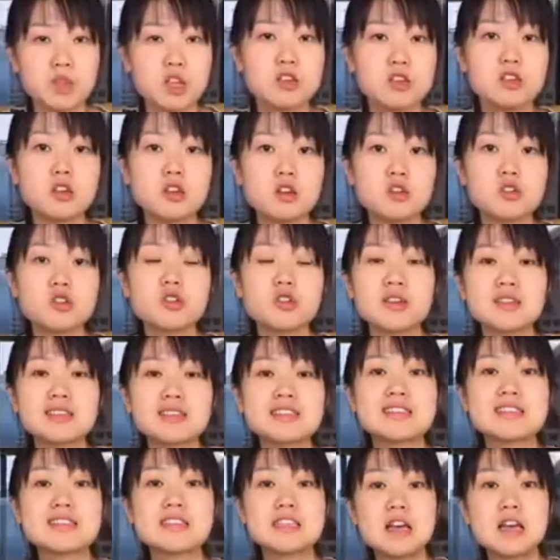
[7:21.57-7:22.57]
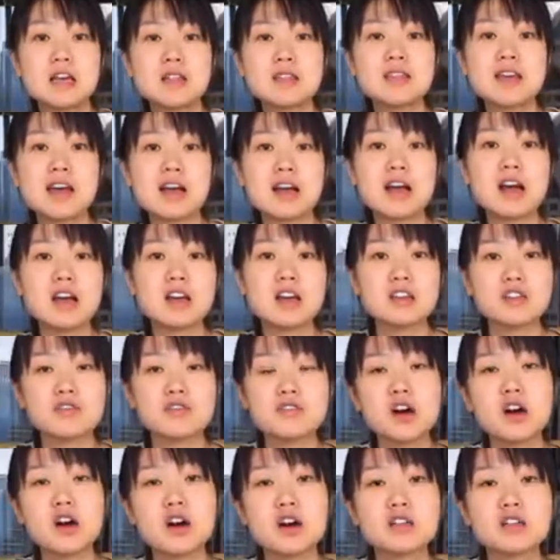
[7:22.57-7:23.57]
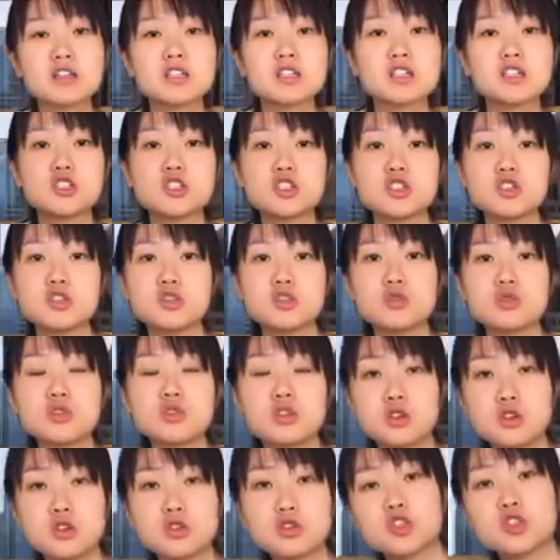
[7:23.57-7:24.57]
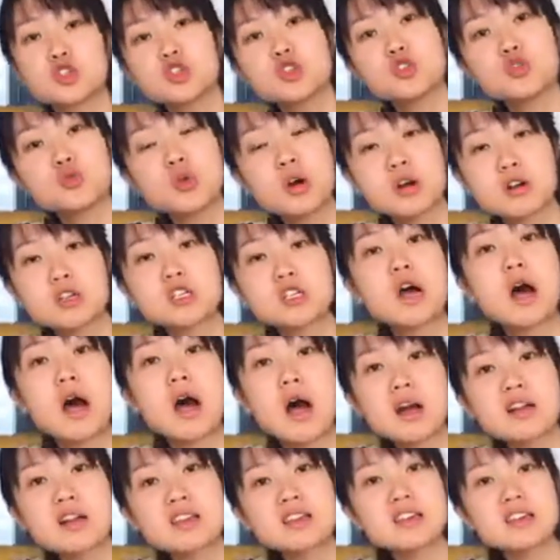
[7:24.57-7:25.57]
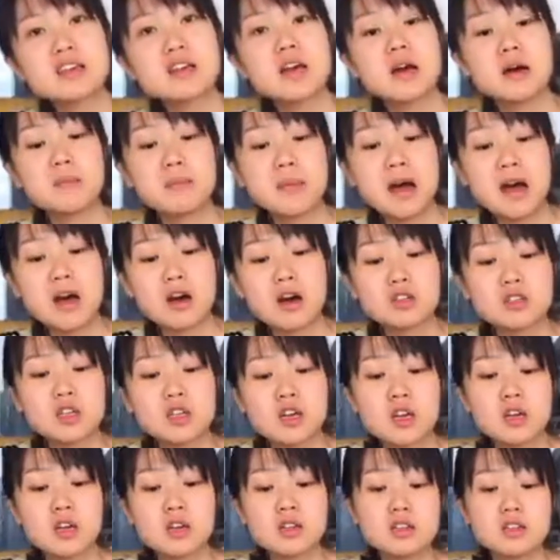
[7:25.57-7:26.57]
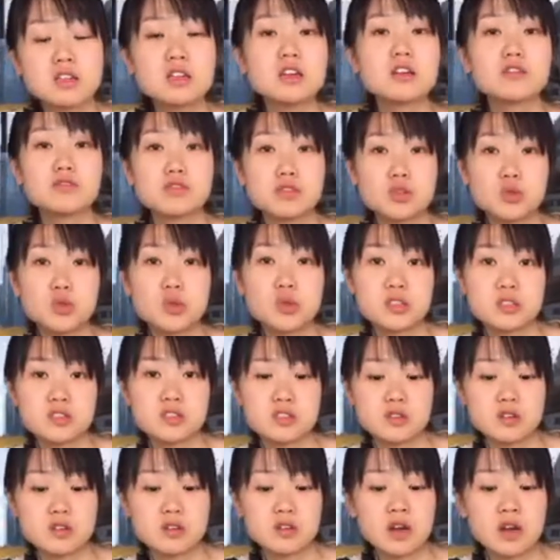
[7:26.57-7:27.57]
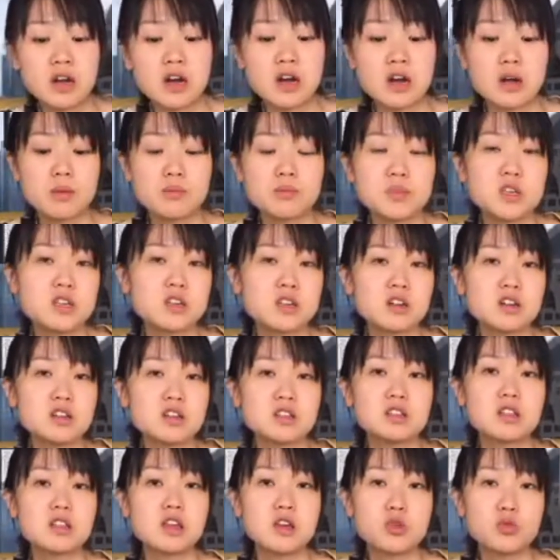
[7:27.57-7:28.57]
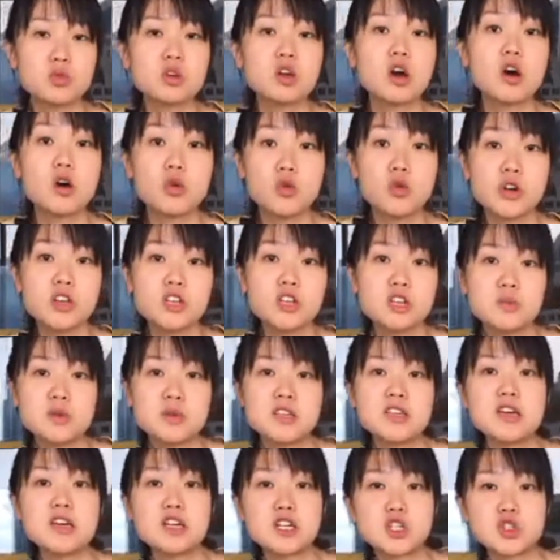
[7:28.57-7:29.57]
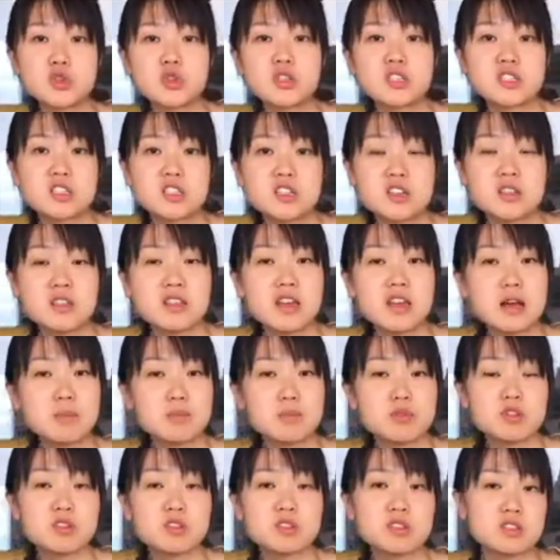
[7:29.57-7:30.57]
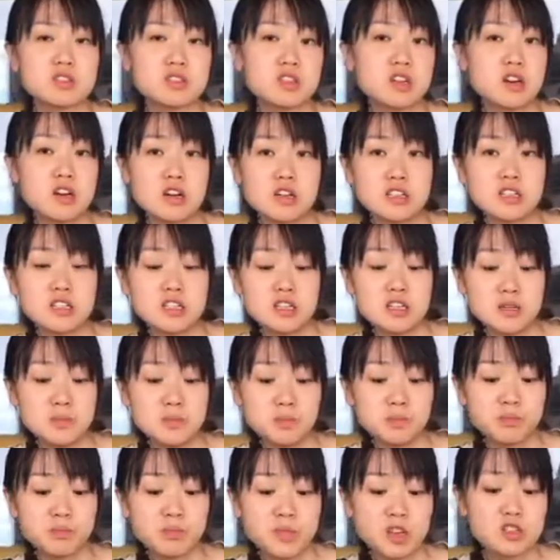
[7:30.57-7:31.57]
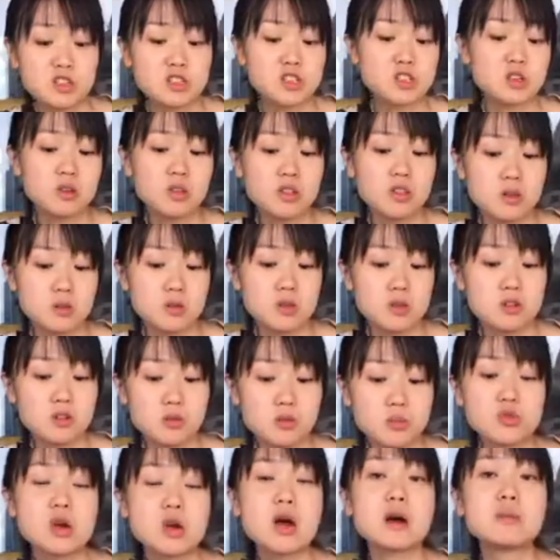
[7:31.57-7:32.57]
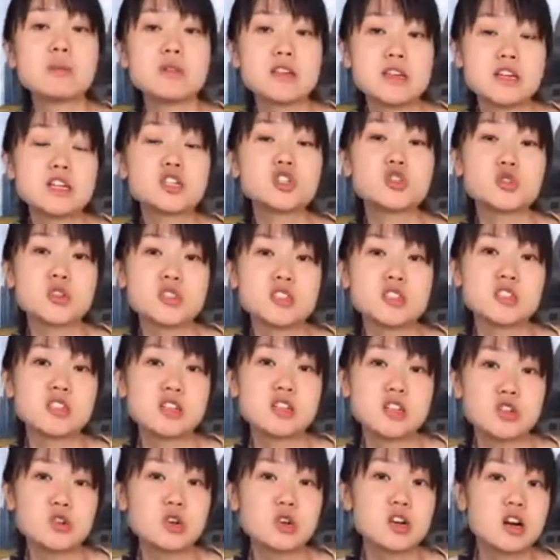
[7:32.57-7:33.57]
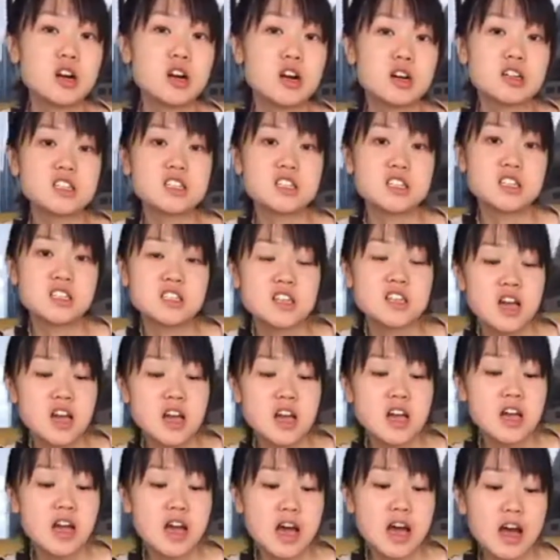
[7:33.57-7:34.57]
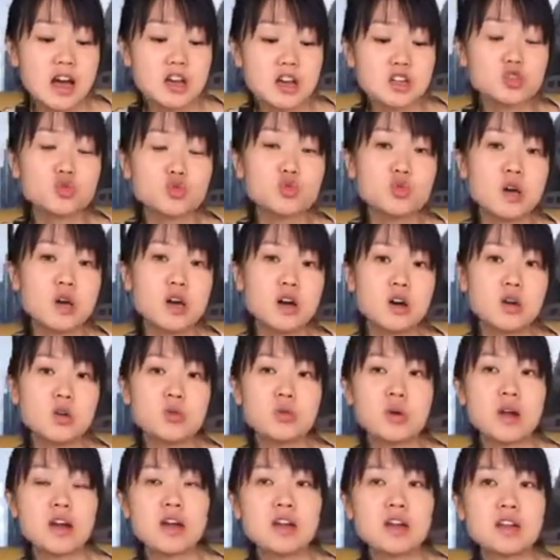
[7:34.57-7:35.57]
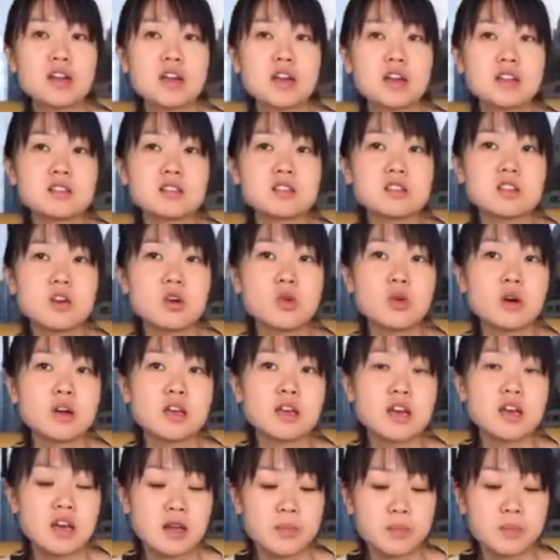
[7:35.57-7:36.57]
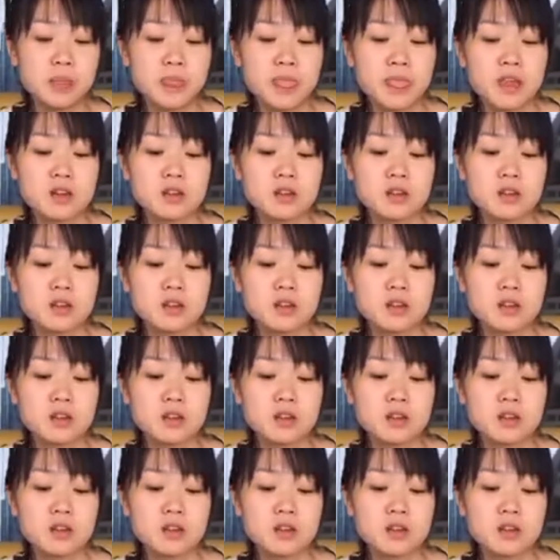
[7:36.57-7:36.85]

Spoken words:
you can send that kind of content to those who are talking about the influencer because they would already be interested in that person's content. So they're probably interested in your content as well, right? And so again,